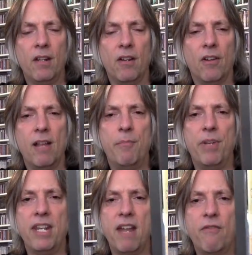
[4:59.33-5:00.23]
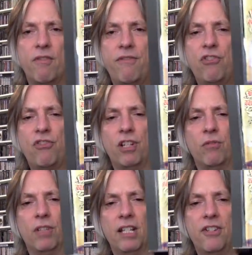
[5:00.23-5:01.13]
all right, but never officially
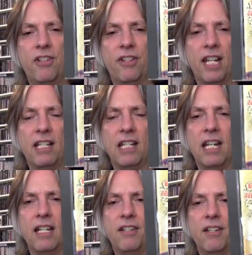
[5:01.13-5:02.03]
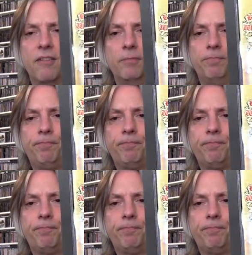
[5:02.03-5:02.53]
released till 1997